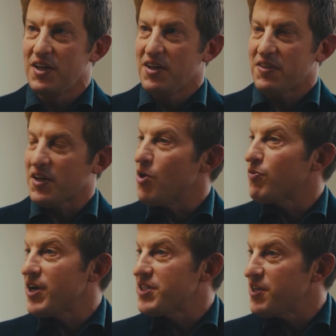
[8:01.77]
I think
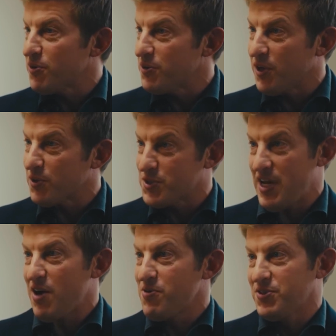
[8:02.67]
over $1,800 an hour.